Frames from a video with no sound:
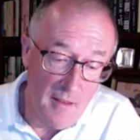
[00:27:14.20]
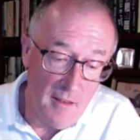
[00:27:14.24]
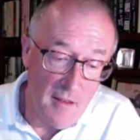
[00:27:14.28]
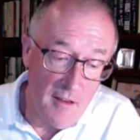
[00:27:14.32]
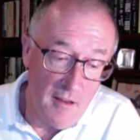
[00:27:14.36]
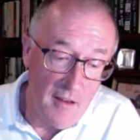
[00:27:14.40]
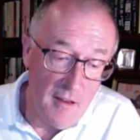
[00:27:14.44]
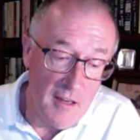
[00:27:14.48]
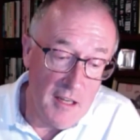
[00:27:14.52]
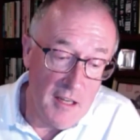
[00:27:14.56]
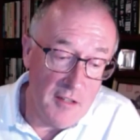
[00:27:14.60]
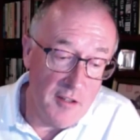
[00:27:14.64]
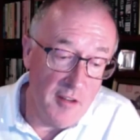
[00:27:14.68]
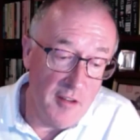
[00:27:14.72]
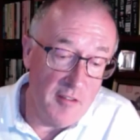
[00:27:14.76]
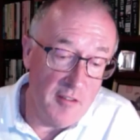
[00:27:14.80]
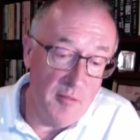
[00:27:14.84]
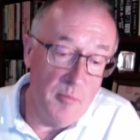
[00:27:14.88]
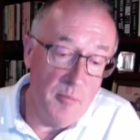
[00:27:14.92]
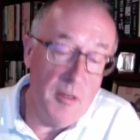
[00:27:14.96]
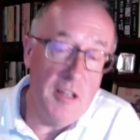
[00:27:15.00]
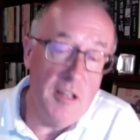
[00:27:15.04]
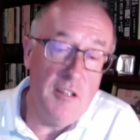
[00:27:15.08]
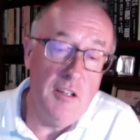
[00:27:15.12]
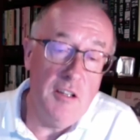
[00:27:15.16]
It doesn't
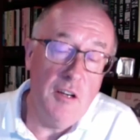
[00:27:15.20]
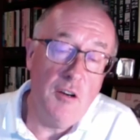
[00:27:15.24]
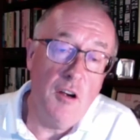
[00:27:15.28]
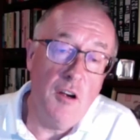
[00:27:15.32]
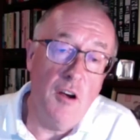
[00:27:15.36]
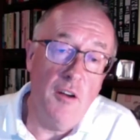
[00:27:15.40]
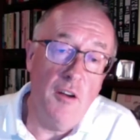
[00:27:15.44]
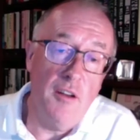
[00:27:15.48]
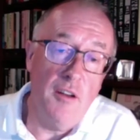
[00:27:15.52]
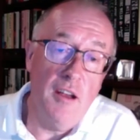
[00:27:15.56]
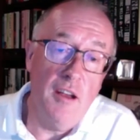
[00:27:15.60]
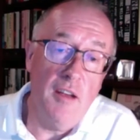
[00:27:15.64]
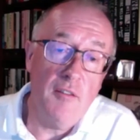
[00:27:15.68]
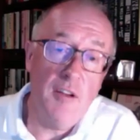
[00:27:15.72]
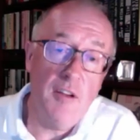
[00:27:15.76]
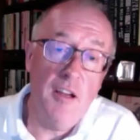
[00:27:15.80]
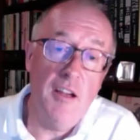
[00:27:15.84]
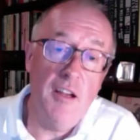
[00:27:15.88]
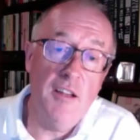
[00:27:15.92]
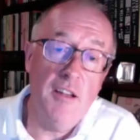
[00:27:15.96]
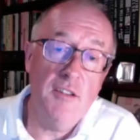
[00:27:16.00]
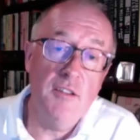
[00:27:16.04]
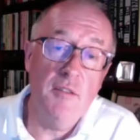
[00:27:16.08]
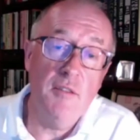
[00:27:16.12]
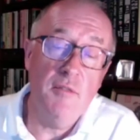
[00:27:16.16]
mean you can't have
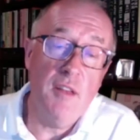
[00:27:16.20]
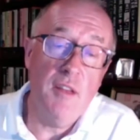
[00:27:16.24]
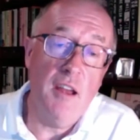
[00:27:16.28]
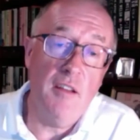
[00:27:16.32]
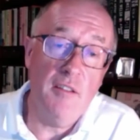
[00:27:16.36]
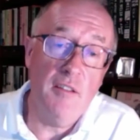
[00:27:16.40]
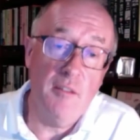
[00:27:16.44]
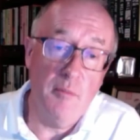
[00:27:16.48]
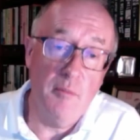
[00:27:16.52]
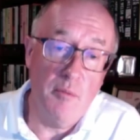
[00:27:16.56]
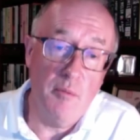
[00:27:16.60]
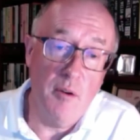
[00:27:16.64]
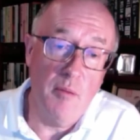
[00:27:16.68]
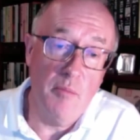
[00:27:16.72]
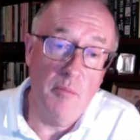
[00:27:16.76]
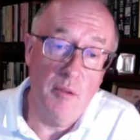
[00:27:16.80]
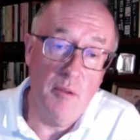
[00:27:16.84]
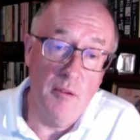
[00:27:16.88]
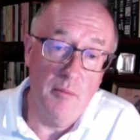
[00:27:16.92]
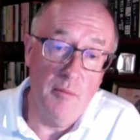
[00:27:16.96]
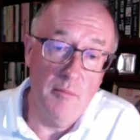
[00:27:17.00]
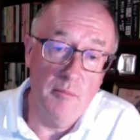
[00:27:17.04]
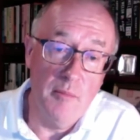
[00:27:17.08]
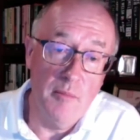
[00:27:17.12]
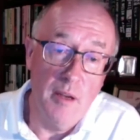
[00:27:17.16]
kids if that's the
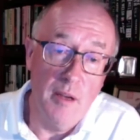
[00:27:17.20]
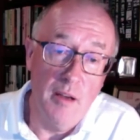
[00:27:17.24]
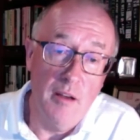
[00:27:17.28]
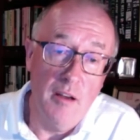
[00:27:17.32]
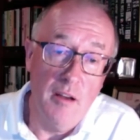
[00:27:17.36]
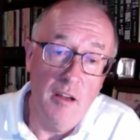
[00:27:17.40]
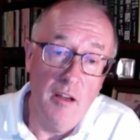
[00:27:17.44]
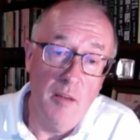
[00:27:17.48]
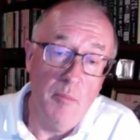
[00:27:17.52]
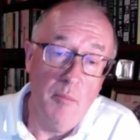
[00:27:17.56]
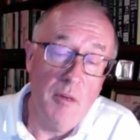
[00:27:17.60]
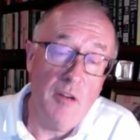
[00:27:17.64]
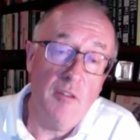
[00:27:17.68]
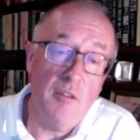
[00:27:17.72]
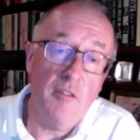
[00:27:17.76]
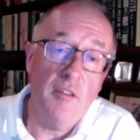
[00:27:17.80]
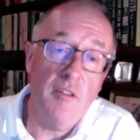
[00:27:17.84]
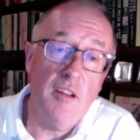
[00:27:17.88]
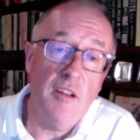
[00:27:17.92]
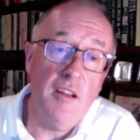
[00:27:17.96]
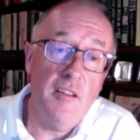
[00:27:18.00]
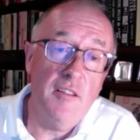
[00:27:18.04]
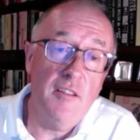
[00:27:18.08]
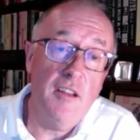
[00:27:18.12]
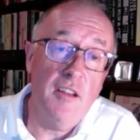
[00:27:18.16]
problem, because
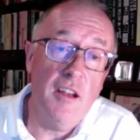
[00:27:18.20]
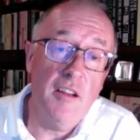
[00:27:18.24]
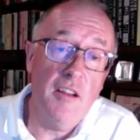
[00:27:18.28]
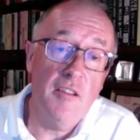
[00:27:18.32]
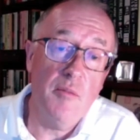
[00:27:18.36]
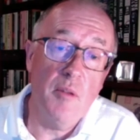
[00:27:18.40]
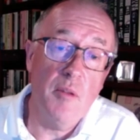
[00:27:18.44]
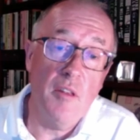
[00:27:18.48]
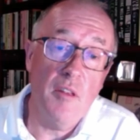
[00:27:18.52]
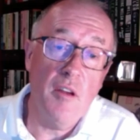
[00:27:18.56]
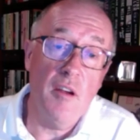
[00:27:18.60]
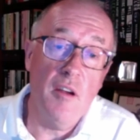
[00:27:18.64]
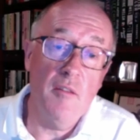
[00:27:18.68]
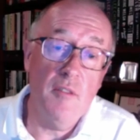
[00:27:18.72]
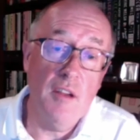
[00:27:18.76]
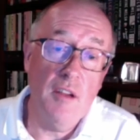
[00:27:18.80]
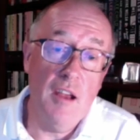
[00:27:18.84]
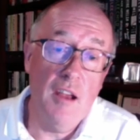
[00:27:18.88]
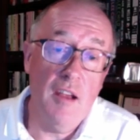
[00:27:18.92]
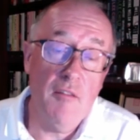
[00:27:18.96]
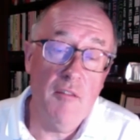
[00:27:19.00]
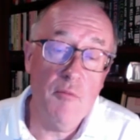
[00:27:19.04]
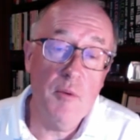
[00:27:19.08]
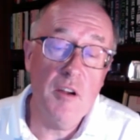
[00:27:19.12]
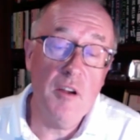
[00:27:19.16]
these days with
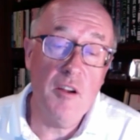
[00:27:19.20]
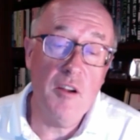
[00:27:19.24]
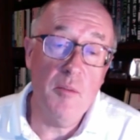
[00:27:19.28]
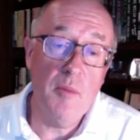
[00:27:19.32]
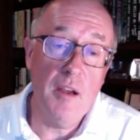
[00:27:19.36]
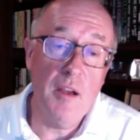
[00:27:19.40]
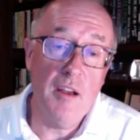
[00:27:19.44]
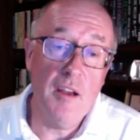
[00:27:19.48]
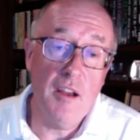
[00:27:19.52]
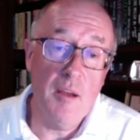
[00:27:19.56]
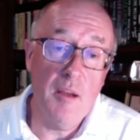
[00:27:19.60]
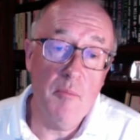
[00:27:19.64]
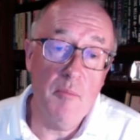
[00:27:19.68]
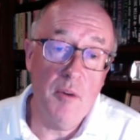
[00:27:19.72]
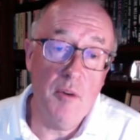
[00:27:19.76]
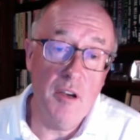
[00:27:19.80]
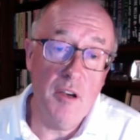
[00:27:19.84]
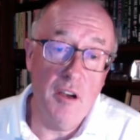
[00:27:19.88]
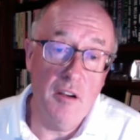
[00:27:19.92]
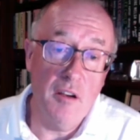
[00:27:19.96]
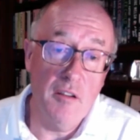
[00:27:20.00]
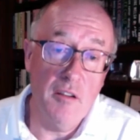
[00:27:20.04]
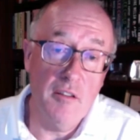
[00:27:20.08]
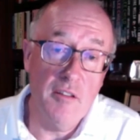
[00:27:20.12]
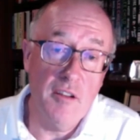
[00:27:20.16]
IVF, we can make
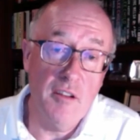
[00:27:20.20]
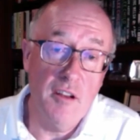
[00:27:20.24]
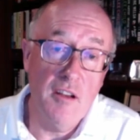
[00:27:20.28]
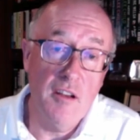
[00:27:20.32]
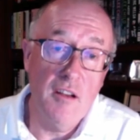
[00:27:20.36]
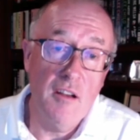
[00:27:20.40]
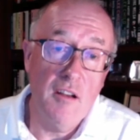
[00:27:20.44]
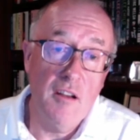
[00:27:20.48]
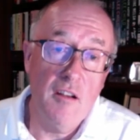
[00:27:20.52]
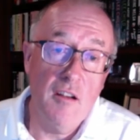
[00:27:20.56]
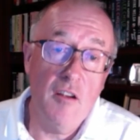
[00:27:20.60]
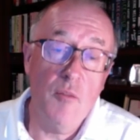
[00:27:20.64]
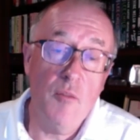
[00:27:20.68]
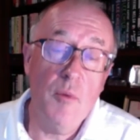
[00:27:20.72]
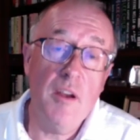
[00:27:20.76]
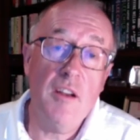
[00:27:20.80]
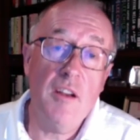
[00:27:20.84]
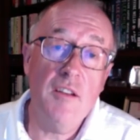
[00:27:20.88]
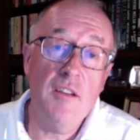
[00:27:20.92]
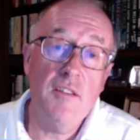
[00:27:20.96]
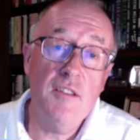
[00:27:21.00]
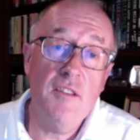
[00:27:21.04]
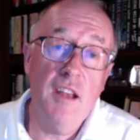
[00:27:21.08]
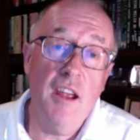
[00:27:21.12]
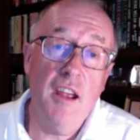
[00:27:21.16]
embryos and we
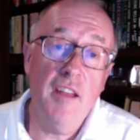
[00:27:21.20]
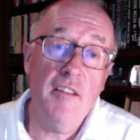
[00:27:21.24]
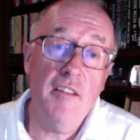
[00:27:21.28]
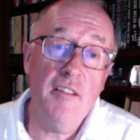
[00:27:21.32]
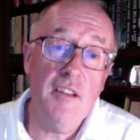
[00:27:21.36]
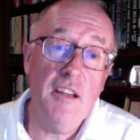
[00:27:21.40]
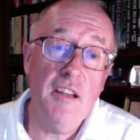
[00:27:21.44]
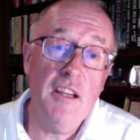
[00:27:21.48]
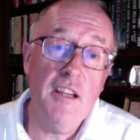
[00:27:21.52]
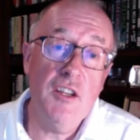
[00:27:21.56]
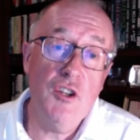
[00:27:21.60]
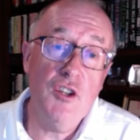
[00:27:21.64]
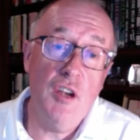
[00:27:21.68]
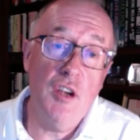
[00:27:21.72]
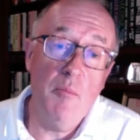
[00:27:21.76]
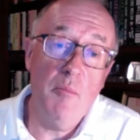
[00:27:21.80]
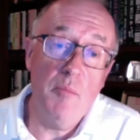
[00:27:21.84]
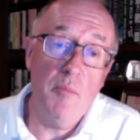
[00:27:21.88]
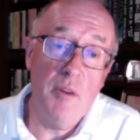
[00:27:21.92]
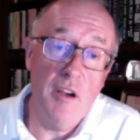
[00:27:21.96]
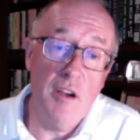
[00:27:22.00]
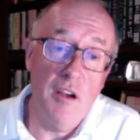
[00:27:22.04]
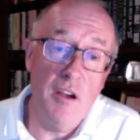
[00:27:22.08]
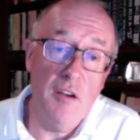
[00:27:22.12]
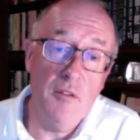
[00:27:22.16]
can test each
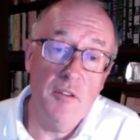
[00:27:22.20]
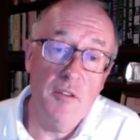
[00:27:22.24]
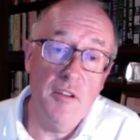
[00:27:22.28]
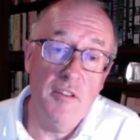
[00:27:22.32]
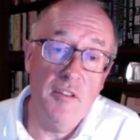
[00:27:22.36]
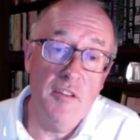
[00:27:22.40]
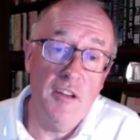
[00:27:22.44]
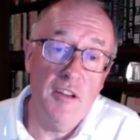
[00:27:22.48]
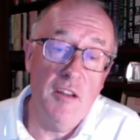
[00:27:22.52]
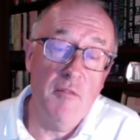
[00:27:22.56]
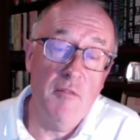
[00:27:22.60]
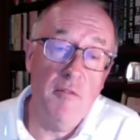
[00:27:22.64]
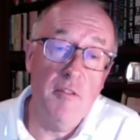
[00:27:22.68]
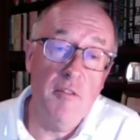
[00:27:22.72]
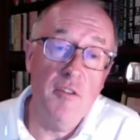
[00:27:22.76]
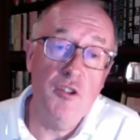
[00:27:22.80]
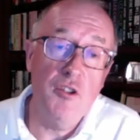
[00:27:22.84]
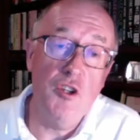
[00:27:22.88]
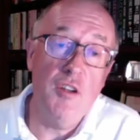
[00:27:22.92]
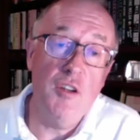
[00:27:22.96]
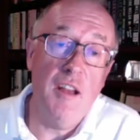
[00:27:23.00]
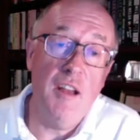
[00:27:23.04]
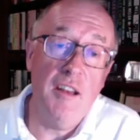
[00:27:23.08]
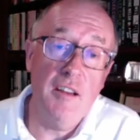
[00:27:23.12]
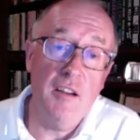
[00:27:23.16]
embryo to see if the
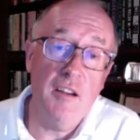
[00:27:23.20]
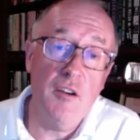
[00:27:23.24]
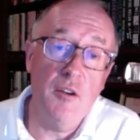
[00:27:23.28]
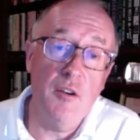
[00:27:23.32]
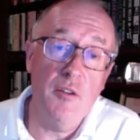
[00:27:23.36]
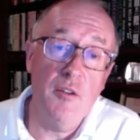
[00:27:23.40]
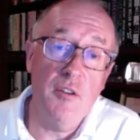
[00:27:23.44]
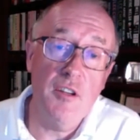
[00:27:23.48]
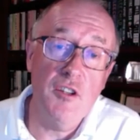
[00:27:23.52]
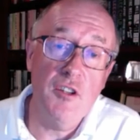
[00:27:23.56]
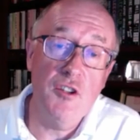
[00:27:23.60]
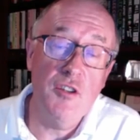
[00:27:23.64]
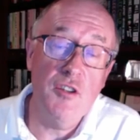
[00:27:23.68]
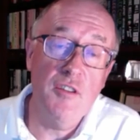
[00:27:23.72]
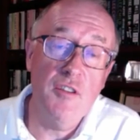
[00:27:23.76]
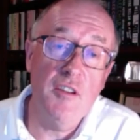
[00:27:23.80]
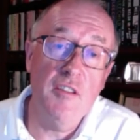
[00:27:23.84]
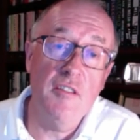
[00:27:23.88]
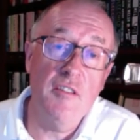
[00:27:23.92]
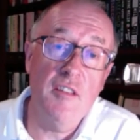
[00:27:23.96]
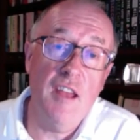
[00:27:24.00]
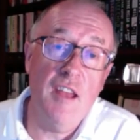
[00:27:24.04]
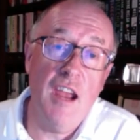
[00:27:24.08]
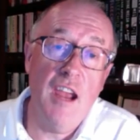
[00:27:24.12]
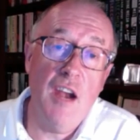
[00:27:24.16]
genetic condition is
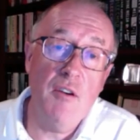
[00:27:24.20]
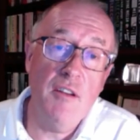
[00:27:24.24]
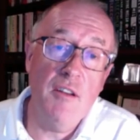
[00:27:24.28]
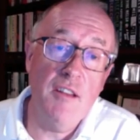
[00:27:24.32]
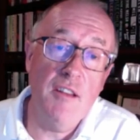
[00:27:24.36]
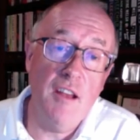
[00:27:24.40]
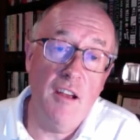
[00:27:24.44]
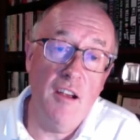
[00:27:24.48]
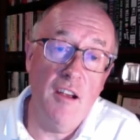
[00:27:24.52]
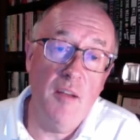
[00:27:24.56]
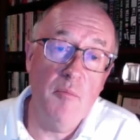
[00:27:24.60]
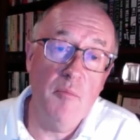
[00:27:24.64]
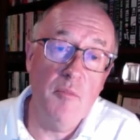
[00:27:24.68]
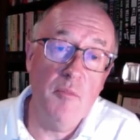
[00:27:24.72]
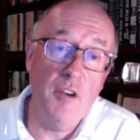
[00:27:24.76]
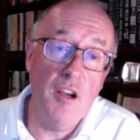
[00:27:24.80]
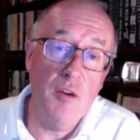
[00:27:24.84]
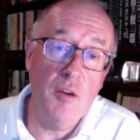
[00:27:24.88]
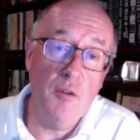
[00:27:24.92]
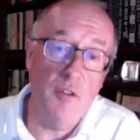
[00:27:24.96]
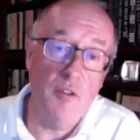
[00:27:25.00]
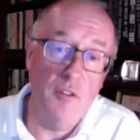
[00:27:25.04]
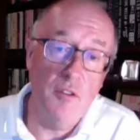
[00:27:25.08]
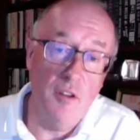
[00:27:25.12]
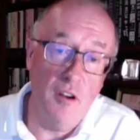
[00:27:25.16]
there in that embryo
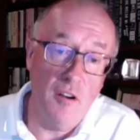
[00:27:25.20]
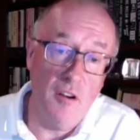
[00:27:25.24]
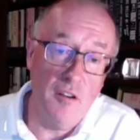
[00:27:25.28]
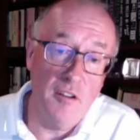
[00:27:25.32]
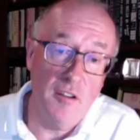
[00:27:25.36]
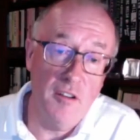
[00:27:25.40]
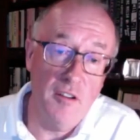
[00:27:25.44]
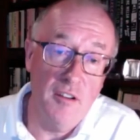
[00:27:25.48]
or not.